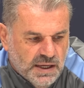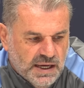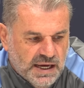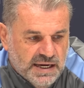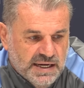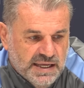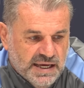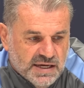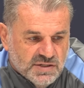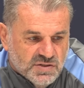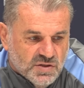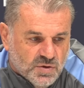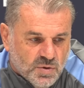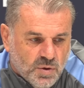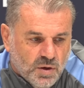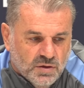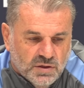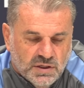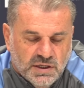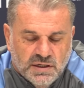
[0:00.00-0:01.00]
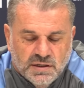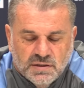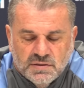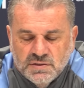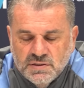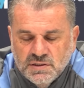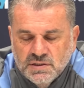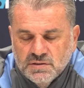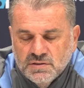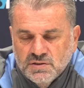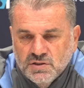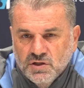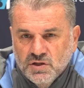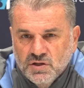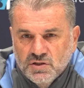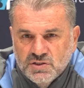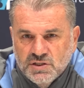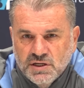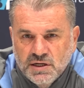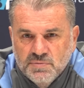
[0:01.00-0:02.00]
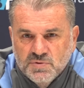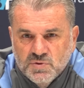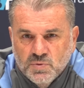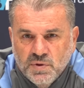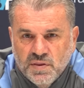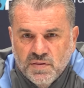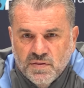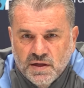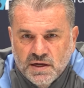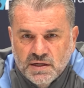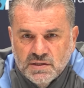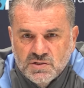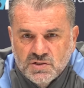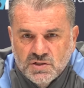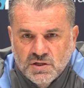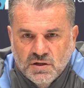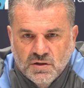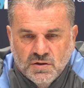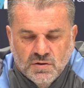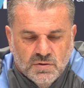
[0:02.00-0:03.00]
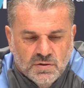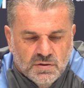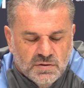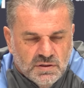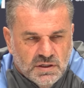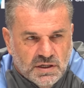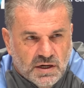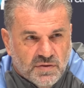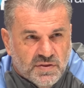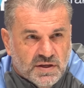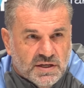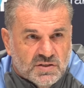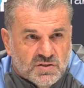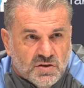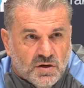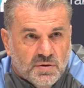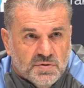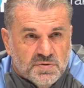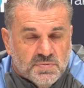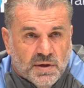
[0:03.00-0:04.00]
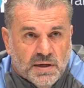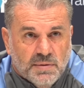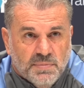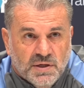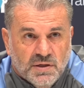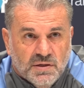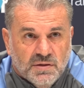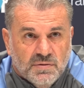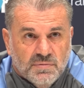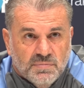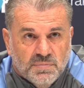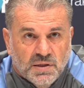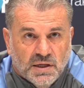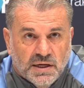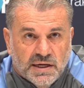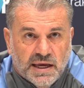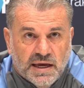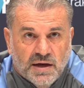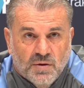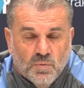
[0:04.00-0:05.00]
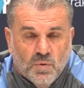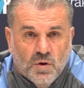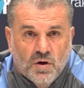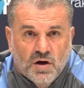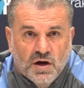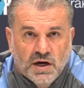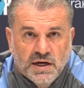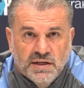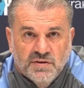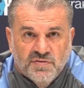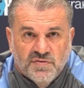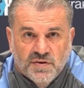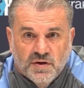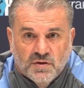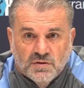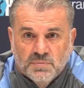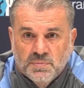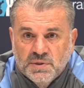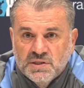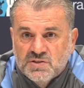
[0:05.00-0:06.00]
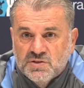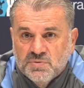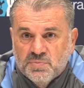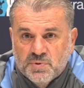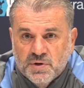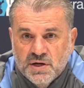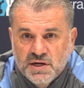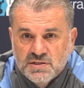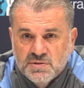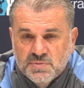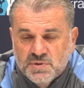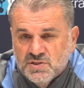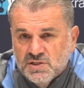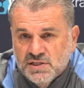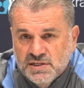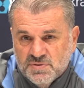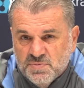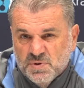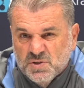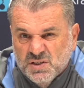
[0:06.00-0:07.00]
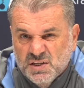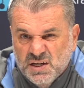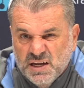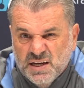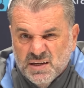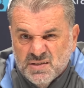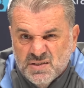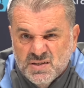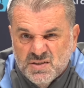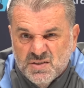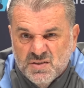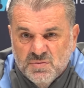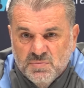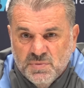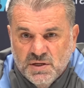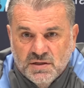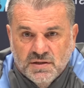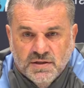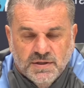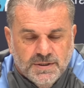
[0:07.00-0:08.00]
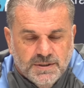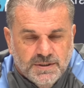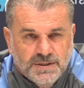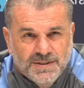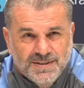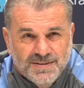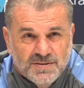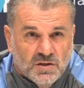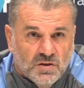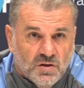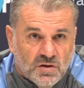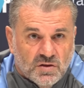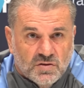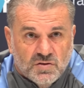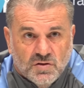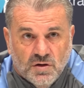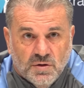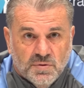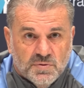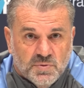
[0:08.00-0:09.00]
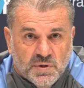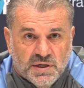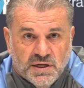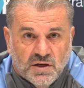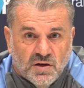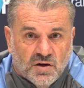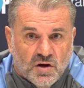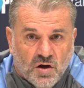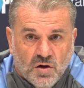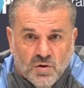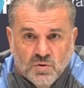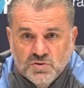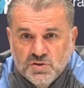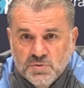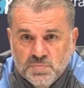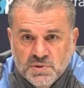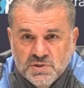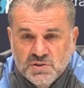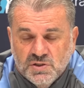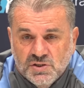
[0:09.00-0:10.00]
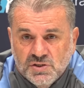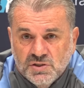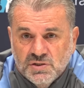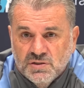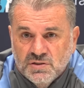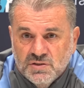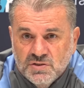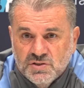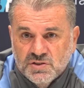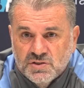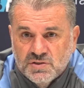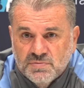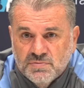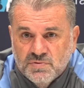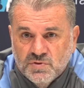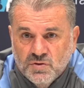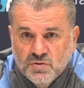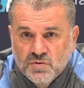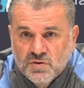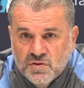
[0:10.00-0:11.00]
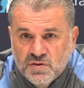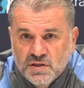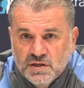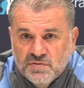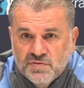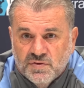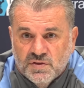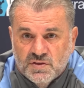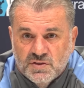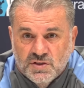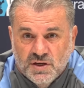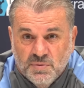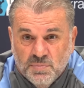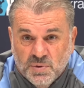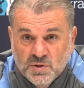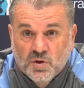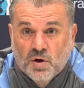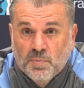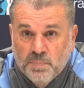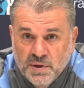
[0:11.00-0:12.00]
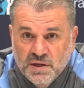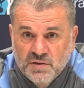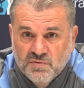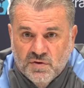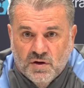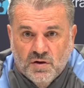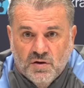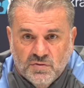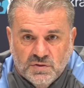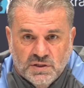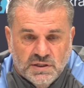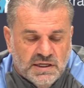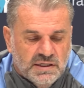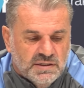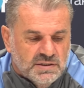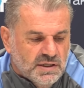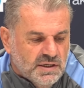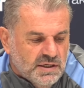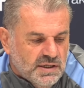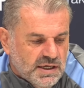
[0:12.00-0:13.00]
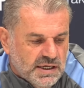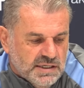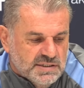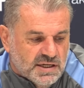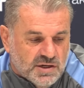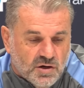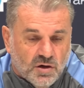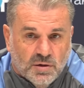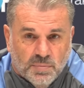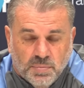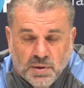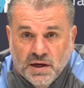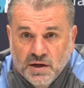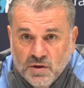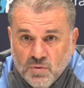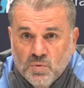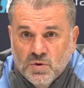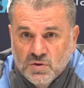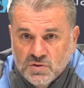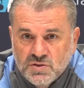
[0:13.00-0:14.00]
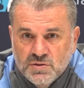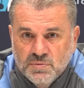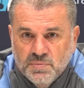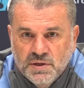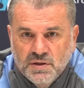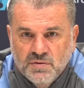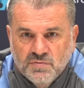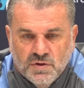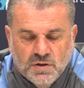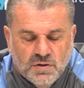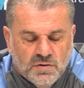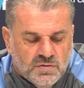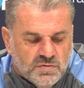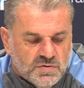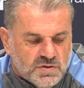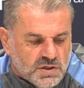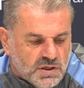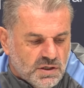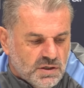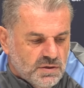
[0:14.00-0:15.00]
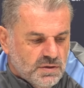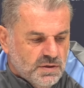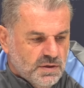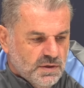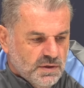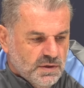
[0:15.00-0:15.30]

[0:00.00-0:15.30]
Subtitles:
And he has the quality to hurt teams with that. So, you know, I think at times maybe playing out wide, he felt a bit suppressed, because especially in our system, there's a lot of times where you've got to hold your position and just do the thing for the team but not be involved. And he's the kind of player who wants to be involved. So